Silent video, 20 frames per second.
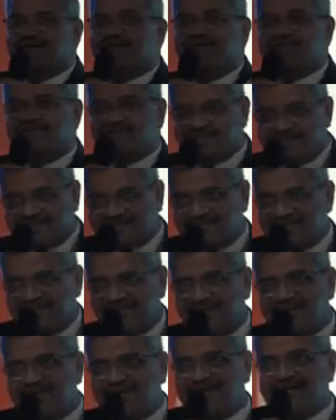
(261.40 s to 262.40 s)
in Havels.
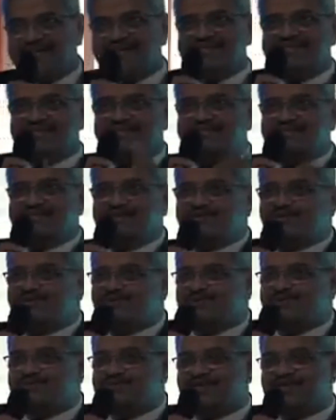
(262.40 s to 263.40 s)
I think these are the
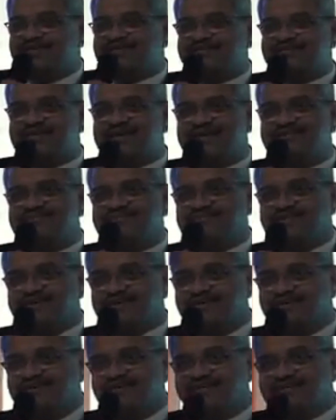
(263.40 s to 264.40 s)
two things I've
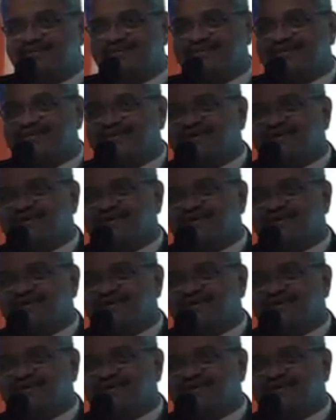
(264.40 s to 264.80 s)
learned,